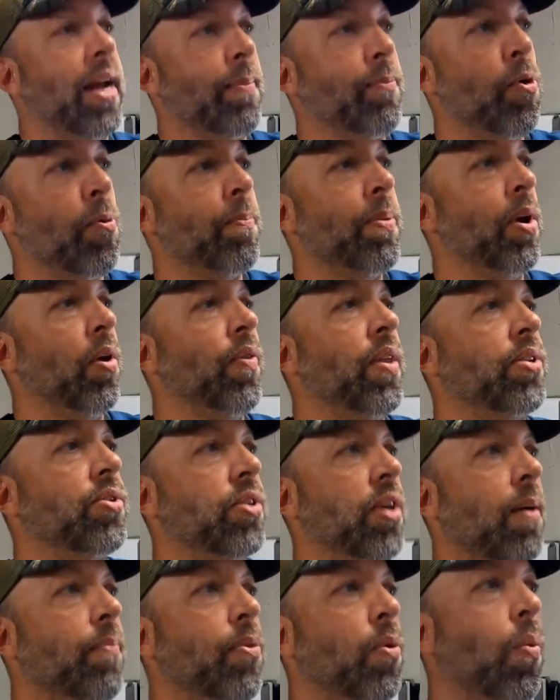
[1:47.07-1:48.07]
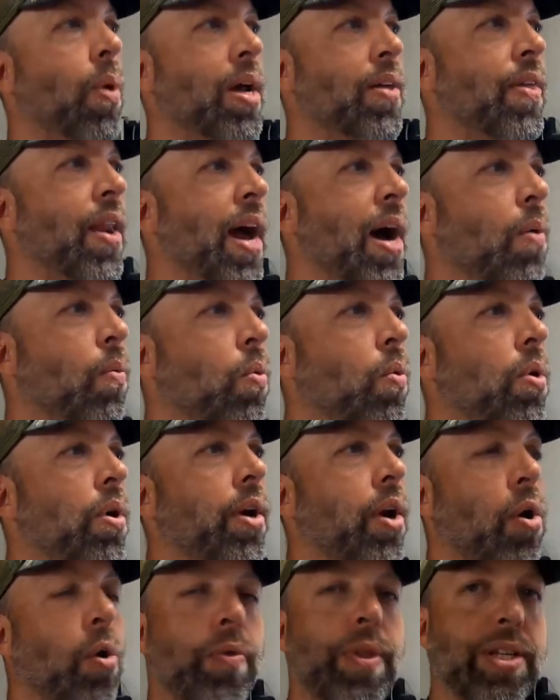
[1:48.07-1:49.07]
I'm going to build this up the way that I
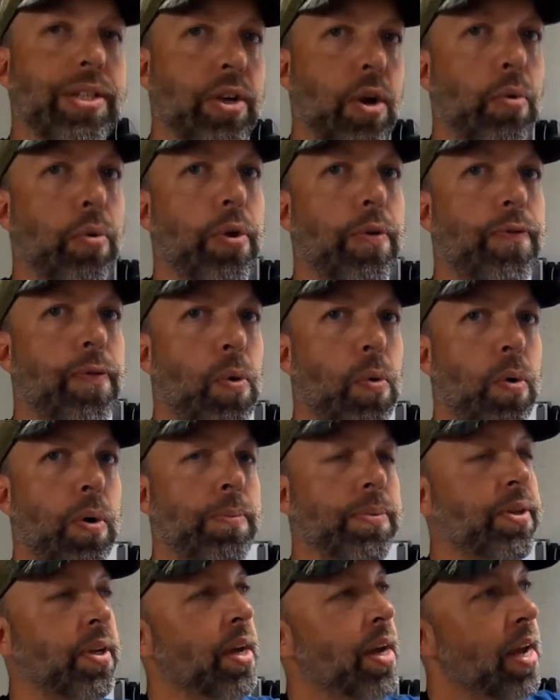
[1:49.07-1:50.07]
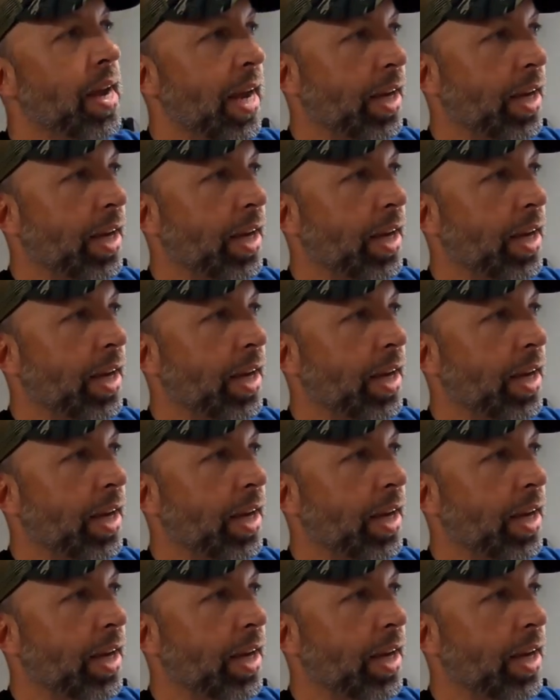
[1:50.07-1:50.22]
would on these older forms